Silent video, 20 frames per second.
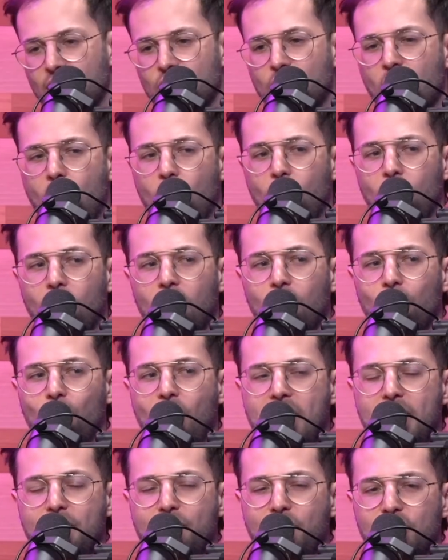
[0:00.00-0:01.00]
Y'all
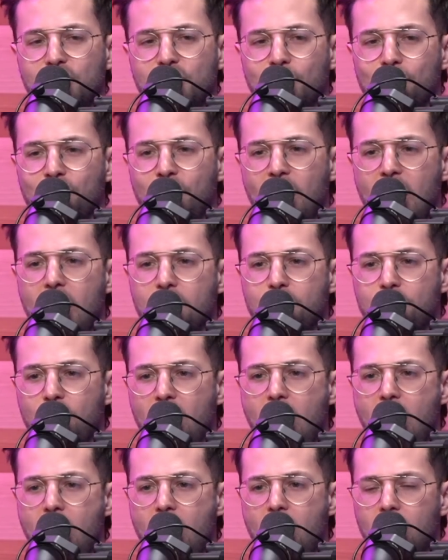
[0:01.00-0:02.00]
ready for some fun
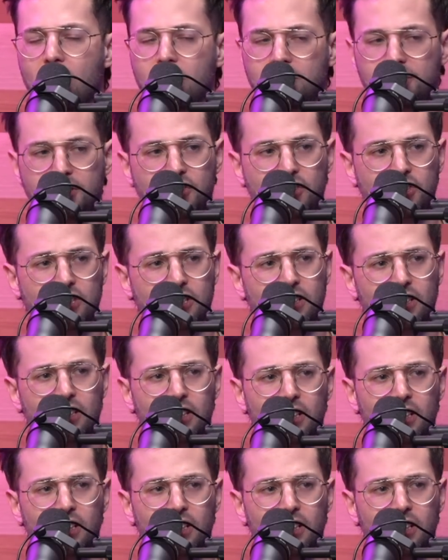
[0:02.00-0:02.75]
facts?